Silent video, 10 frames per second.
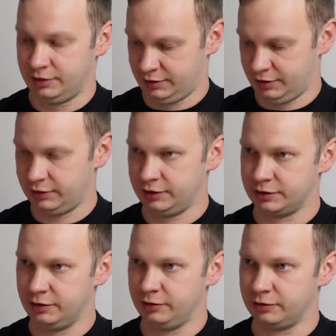that is
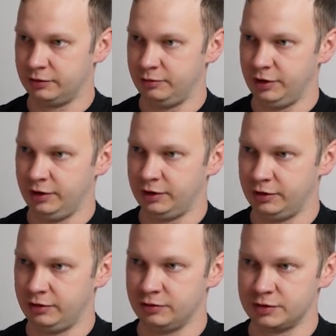going to be
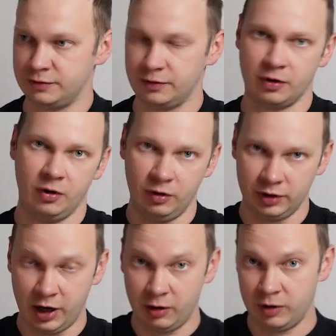used for
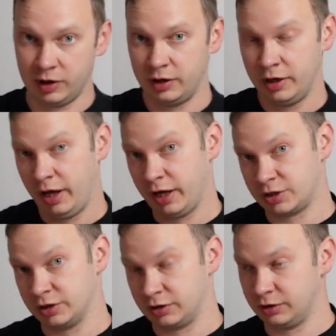all our
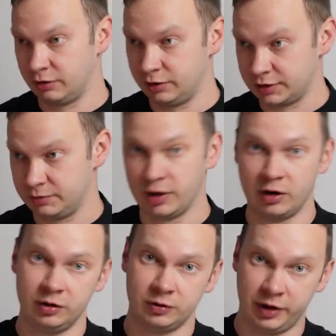action controllers we are
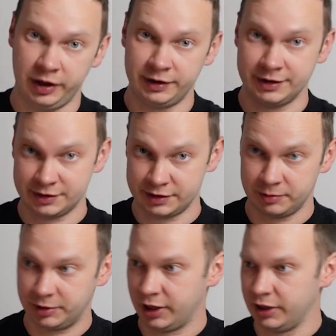going to create in this
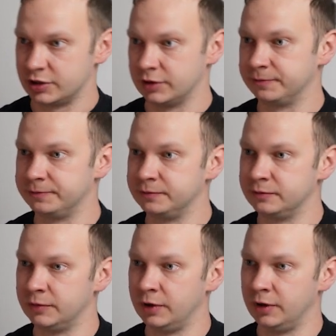application.
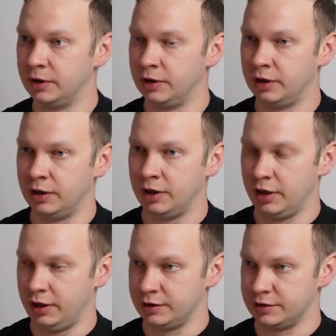
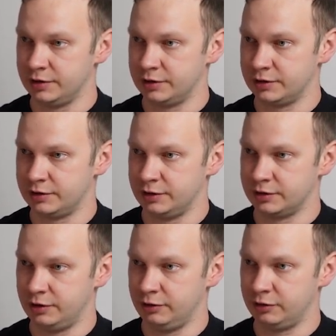And this is
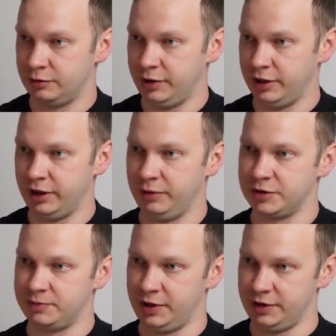going to be a
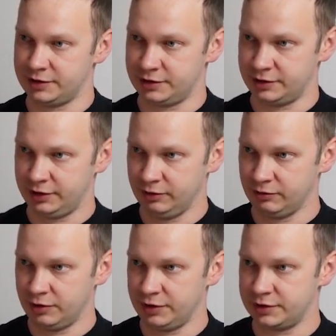namespace
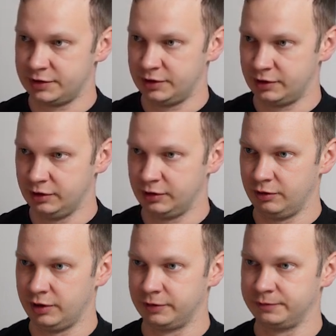invoice
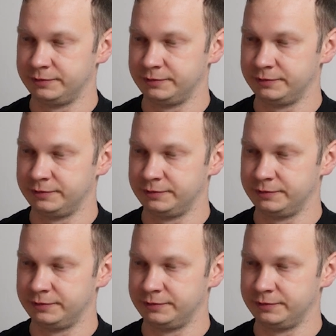controller.